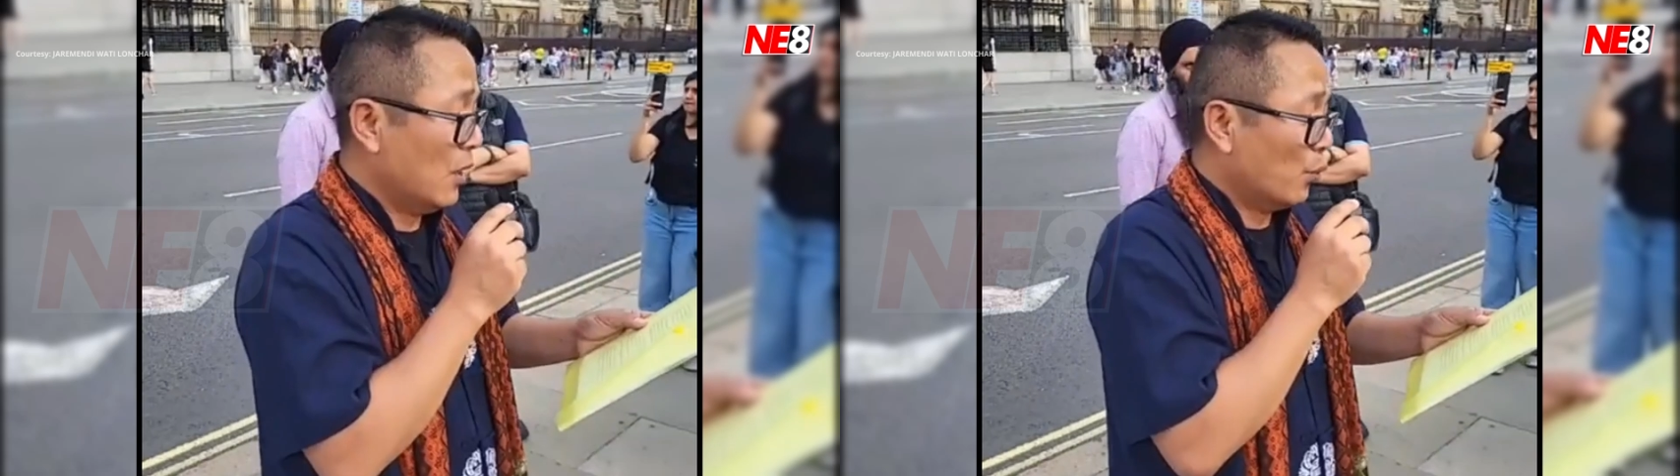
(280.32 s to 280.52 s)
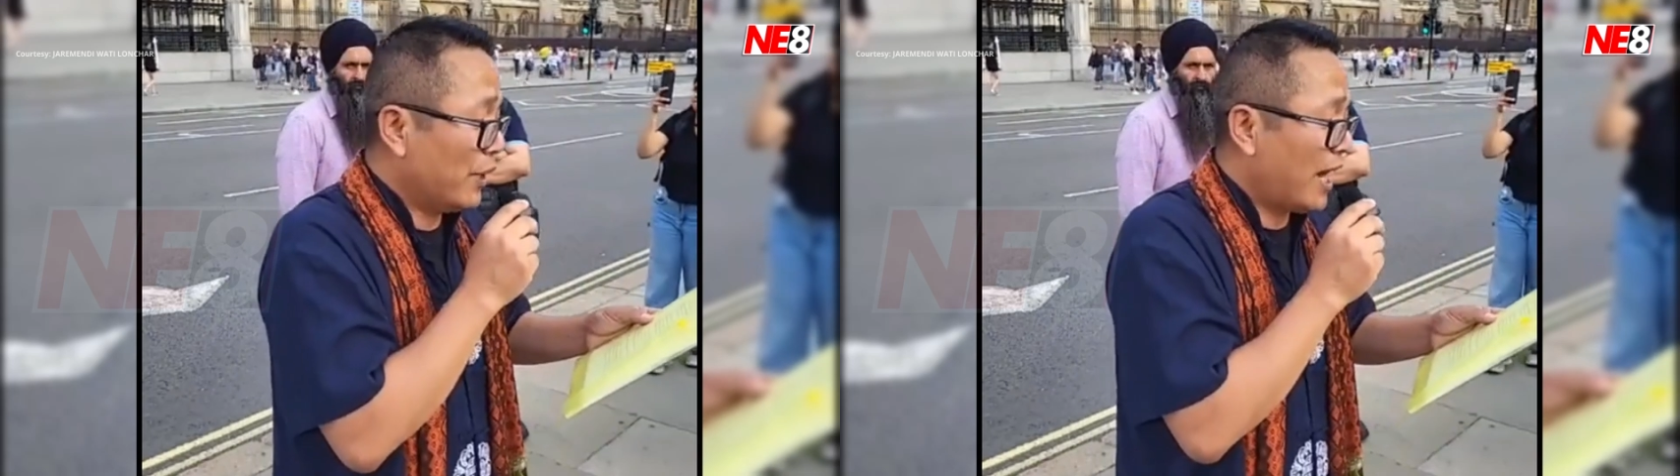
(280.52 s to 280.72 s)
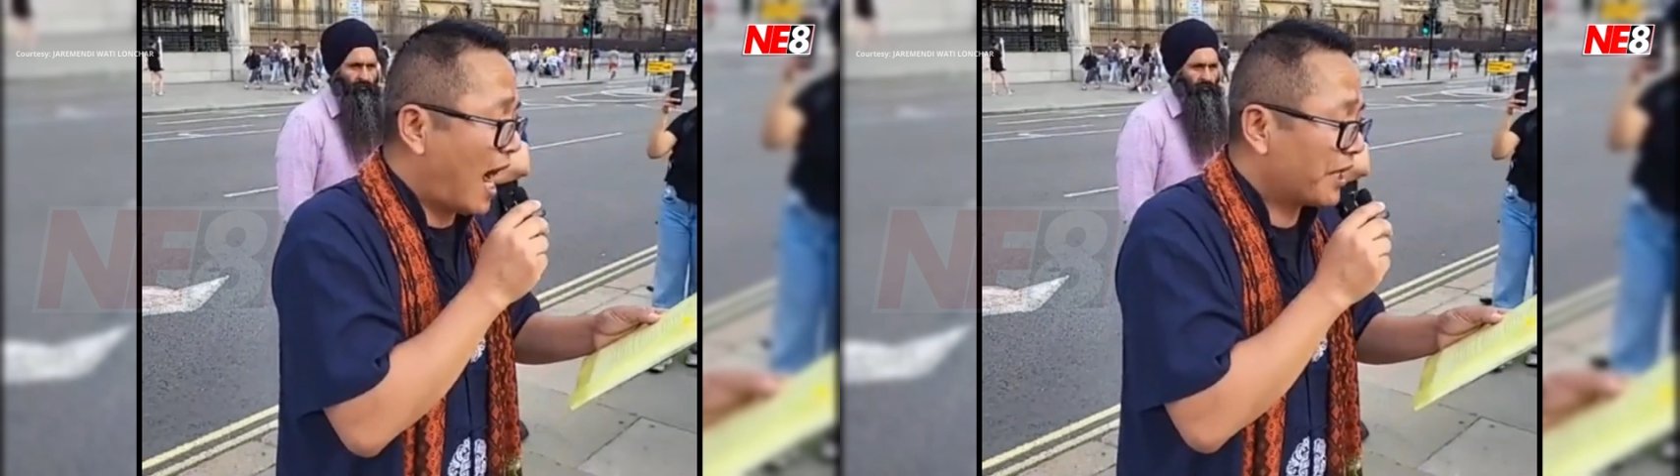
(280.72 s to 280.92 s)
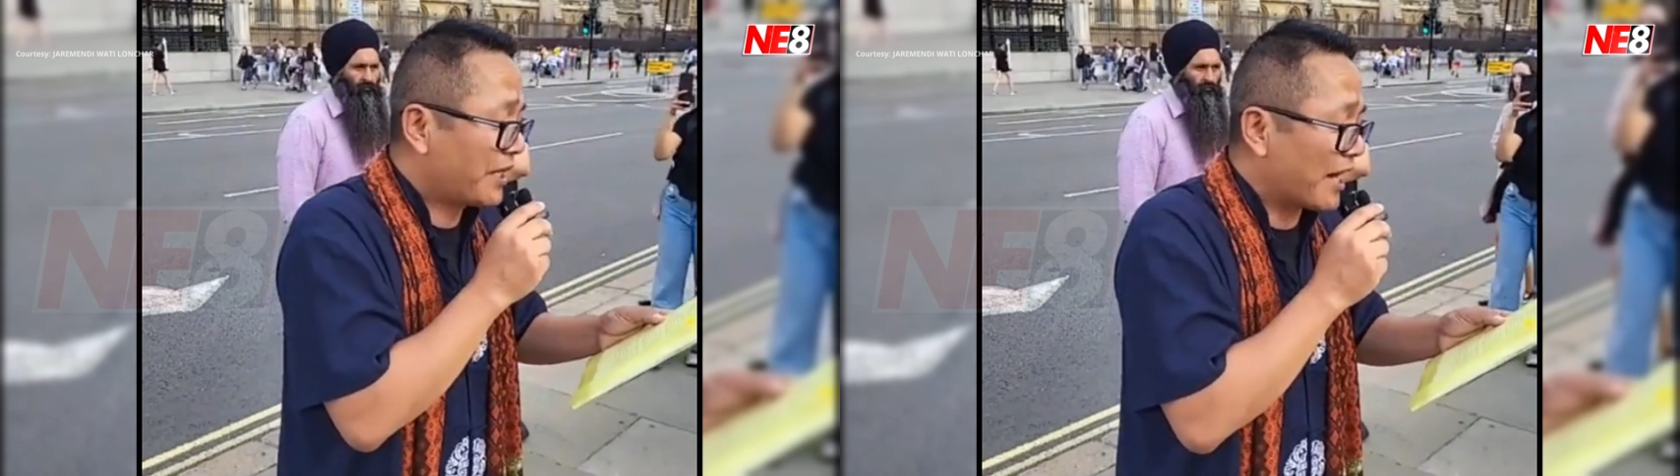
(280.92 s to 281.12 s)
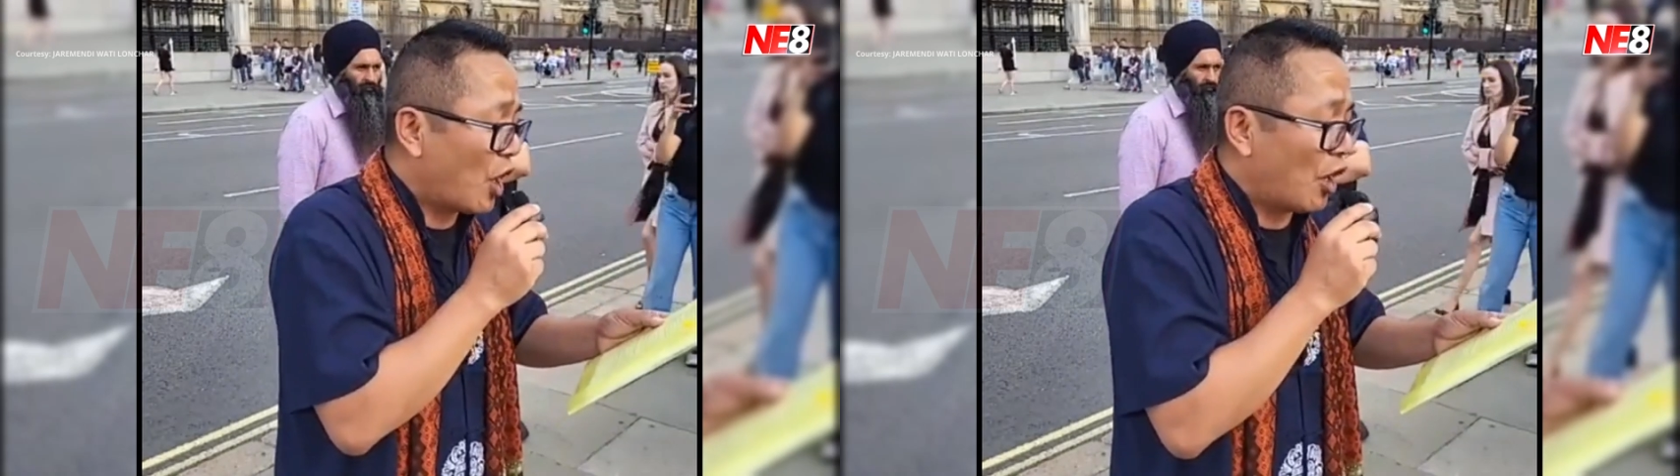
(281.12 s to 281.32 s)
We are
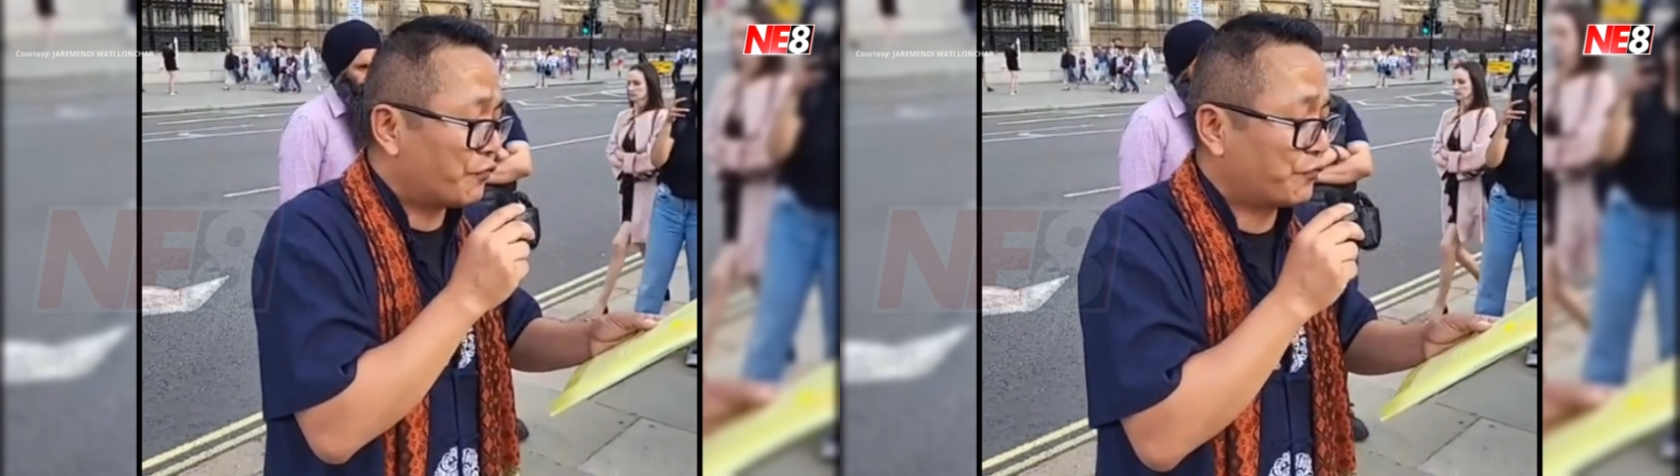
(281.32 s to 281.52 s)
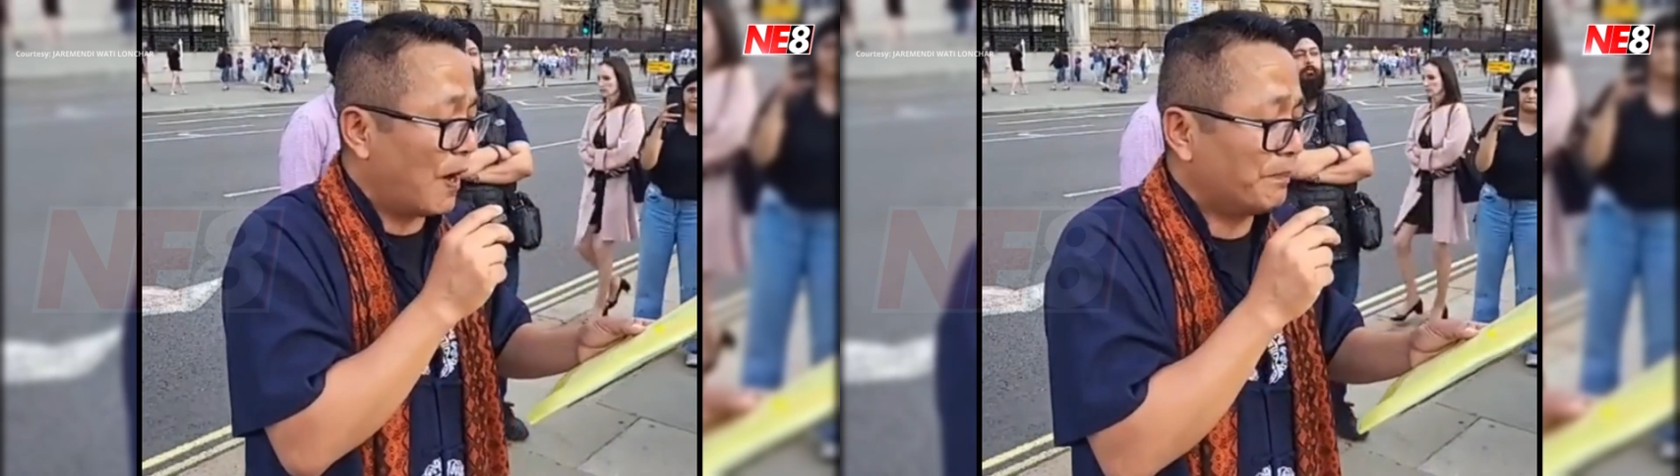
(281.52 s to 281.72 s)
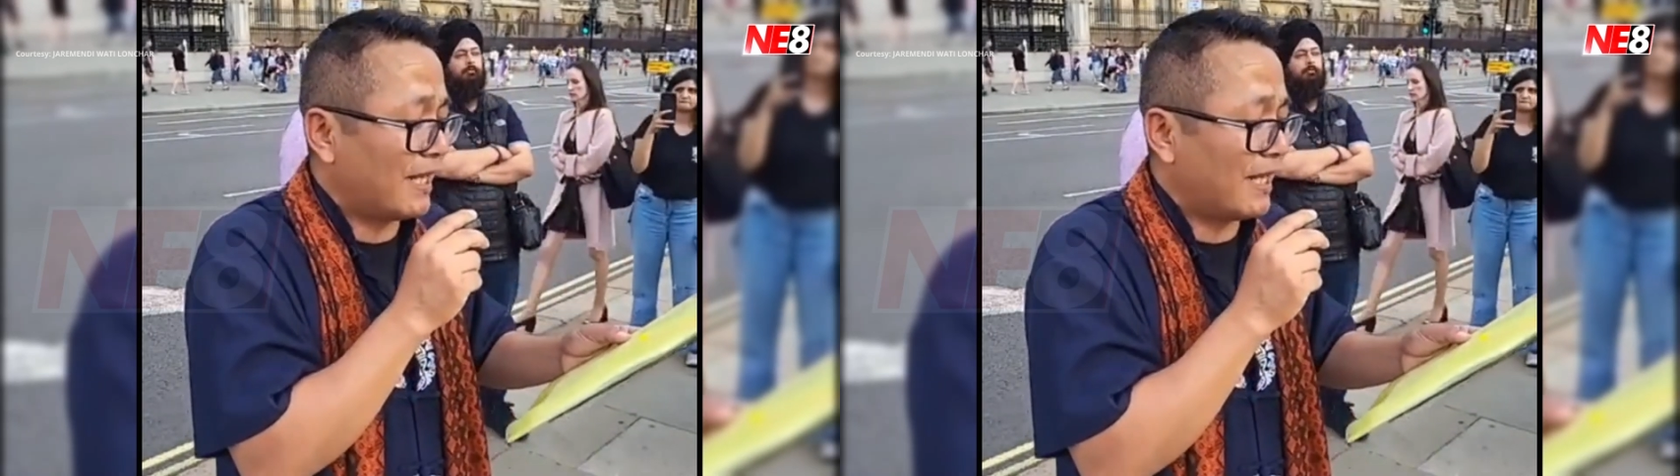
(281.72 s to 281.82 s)
cut off from